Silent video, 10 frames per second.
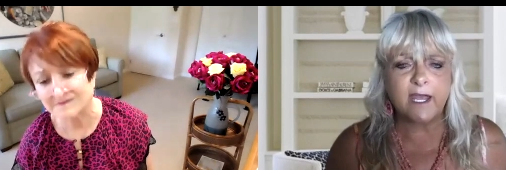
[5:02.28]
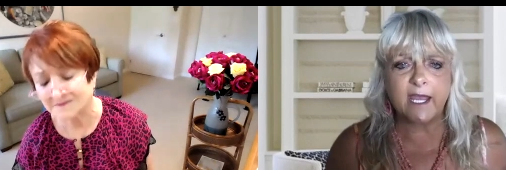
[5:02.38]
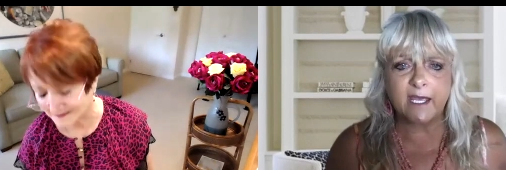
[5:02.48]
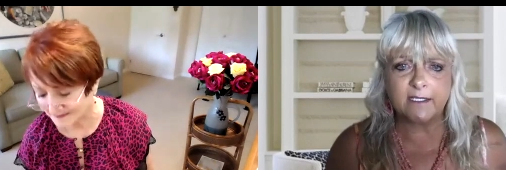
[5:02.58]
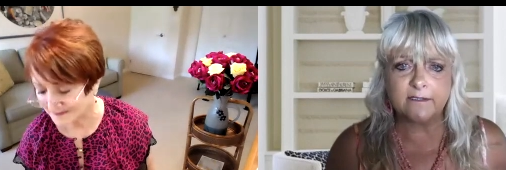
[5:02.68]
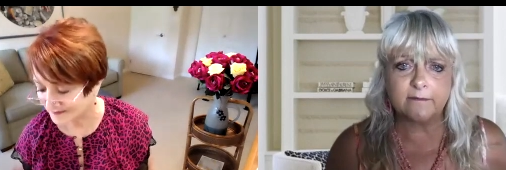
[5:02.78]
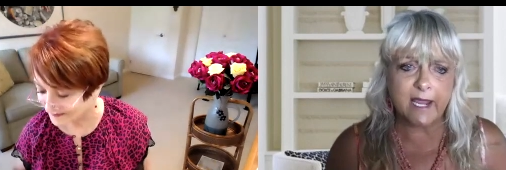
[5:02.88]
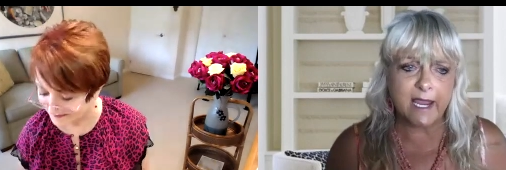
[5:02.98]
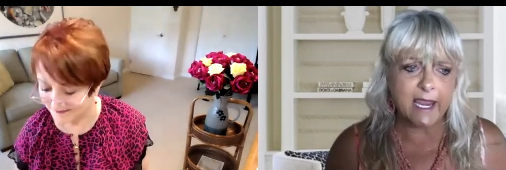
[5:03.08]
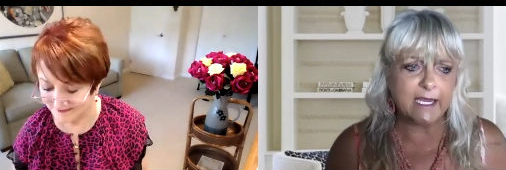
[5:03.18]
Speaker 1: and
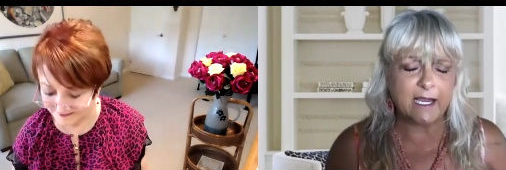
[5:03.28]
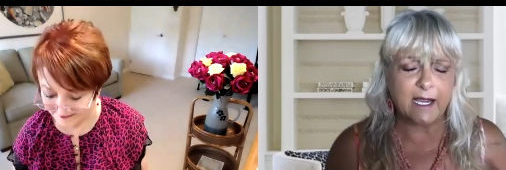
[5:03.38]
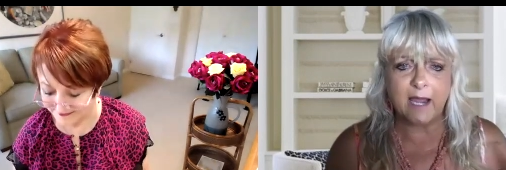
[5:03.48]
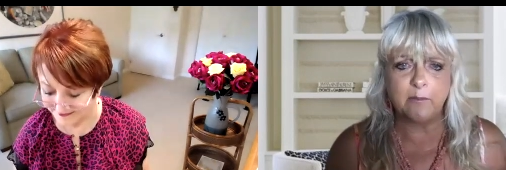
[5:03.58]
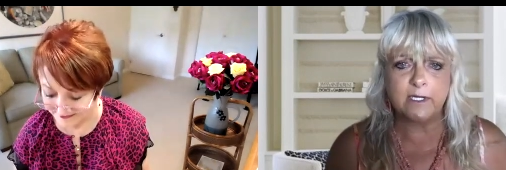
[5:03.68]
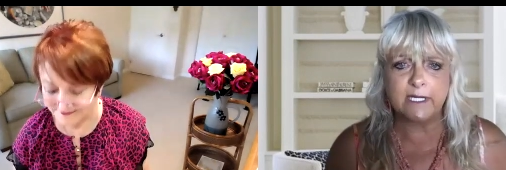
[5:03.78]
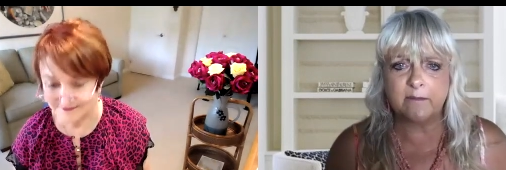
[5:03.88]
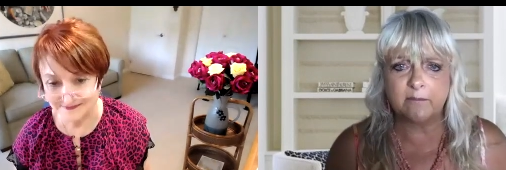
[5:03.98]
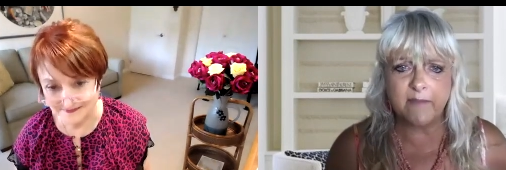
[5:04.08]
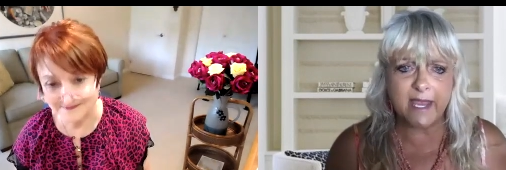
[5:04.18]
hey i'm going to
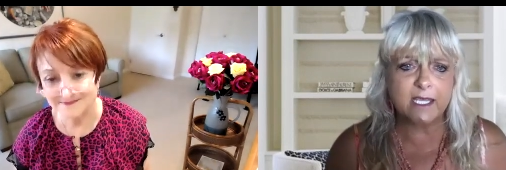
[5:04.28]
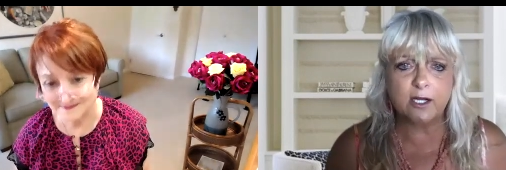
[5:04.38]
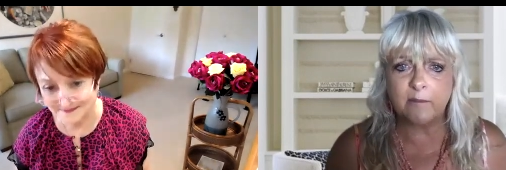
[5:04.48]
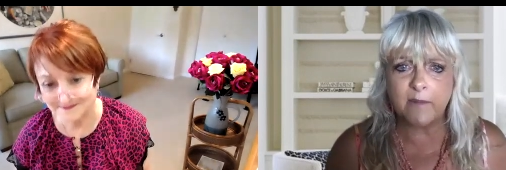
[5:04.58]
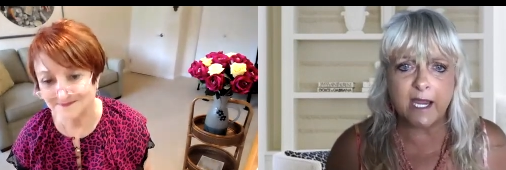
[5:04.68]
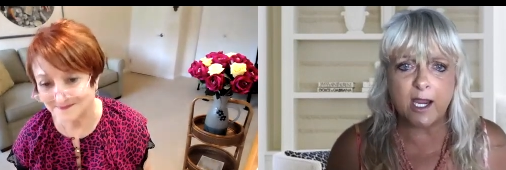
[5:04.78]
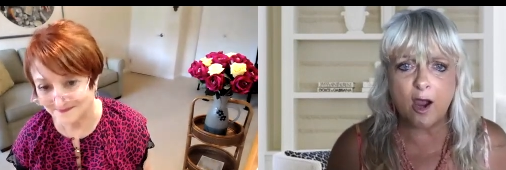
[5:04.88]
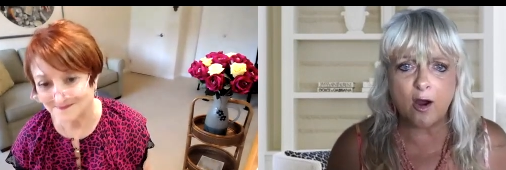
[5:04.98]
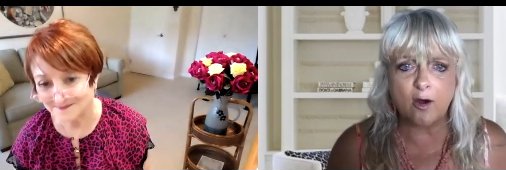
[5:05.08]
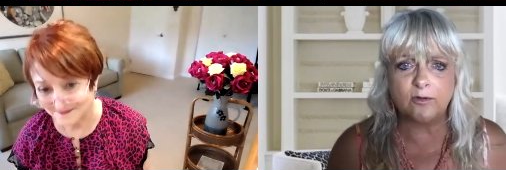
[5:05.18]
make it on my
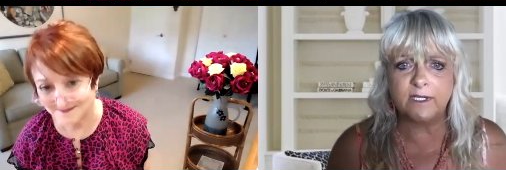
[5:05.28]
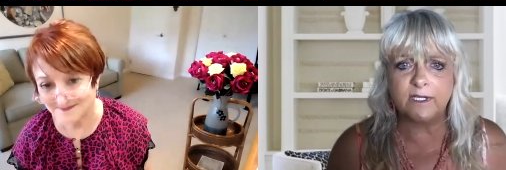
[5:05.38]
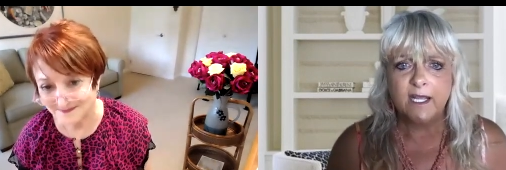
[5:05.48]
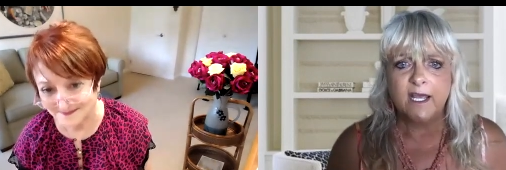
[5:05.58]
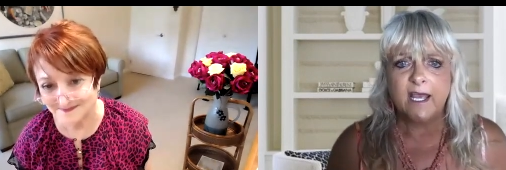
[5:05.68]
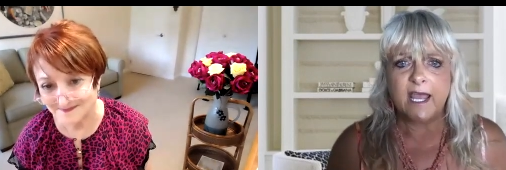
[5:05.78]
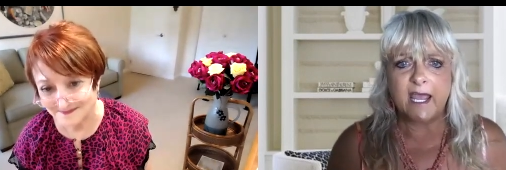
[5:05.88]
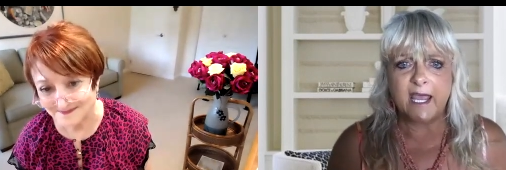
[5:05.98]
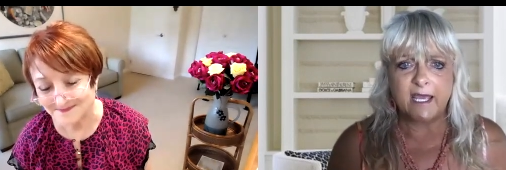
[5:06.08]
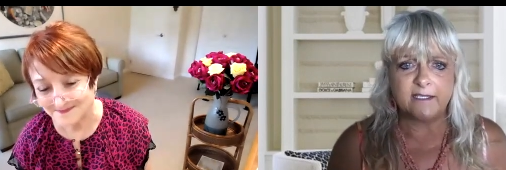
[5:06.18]
own
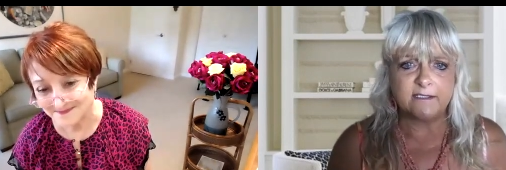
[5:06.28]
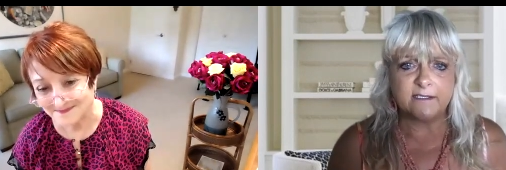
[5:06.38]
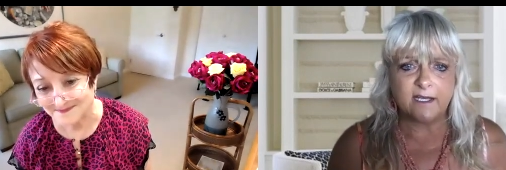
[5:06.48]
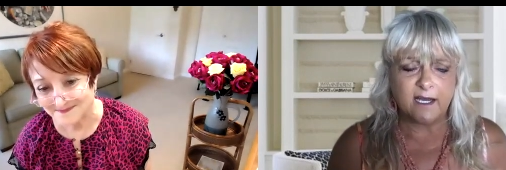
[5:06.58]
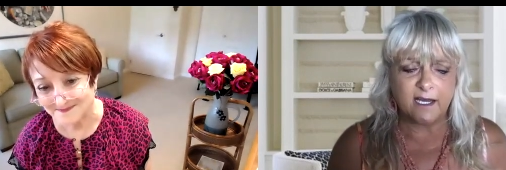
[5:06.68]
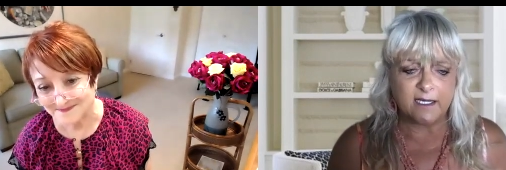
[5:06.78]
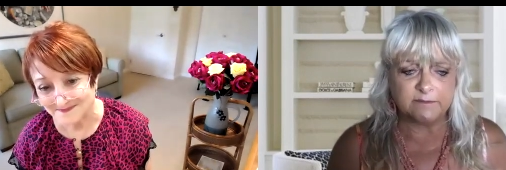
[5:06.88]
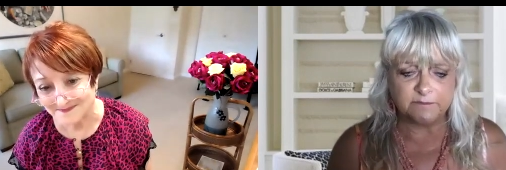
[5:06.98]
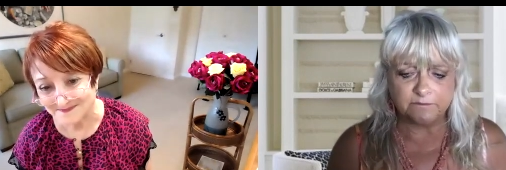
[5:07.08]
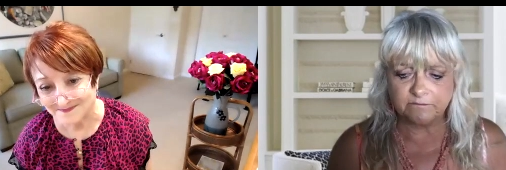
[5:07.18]
and
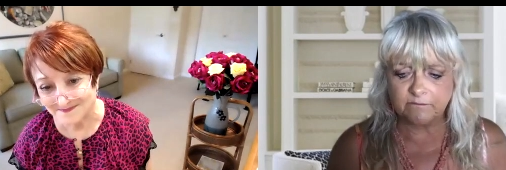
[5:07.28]
um,